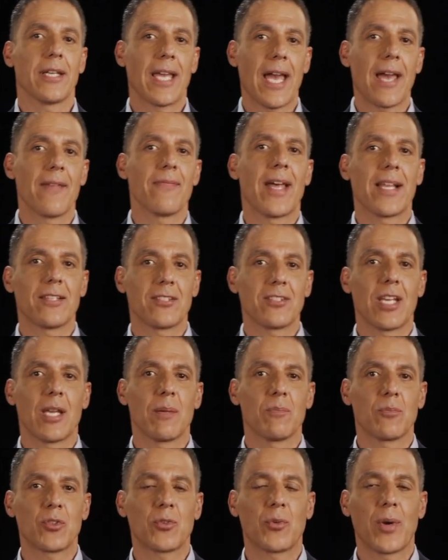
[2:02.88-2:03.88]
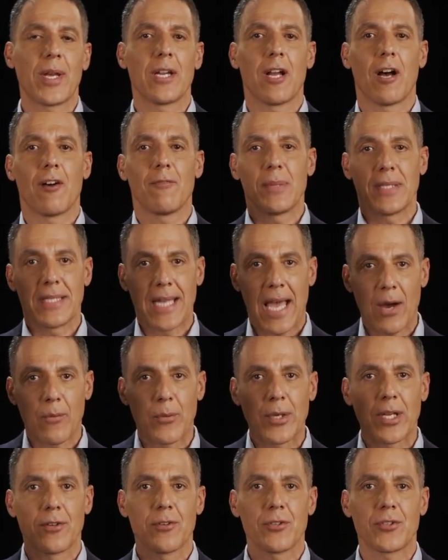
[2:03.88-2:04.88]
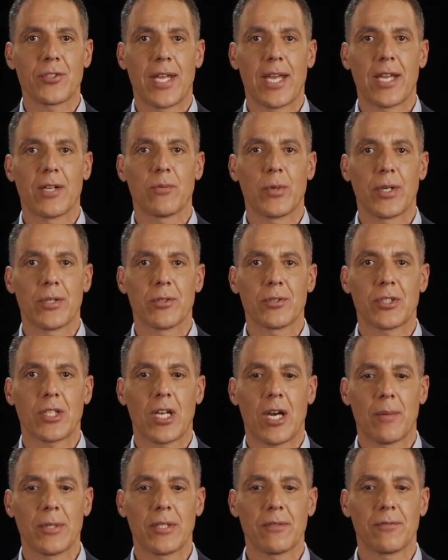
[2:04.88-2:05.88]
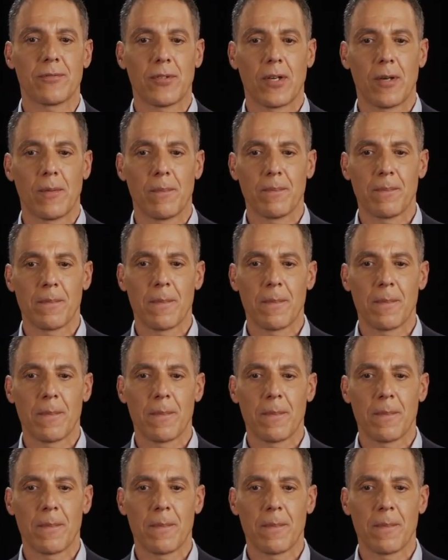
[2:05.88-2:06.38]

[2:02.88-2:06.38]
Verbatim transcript: again, that same trade off, but now we understand where it's coming from.